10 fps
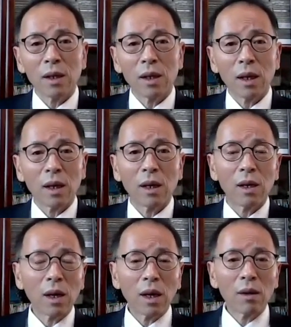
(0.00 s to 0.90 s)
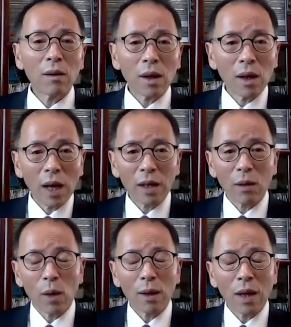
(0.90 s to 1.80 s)
At
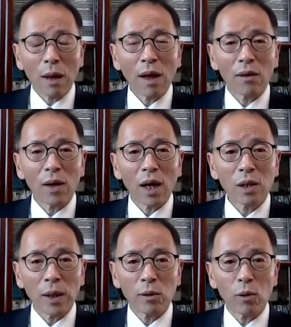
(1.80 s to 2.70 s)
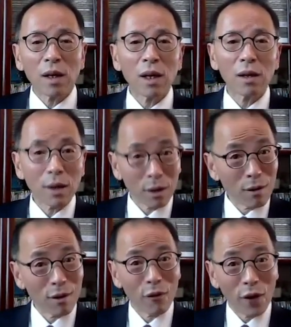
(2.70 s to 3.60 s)
the $10,000 per square meter,
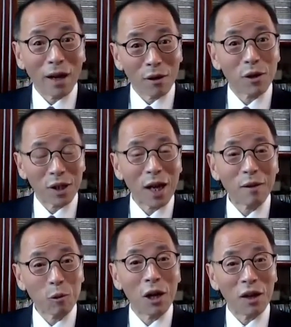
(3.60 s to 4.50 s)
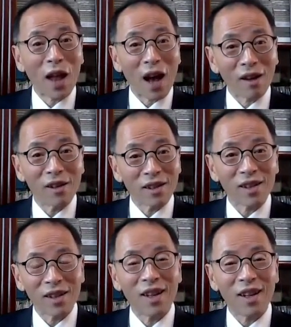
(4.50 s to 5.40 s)
the value is $10 trillion.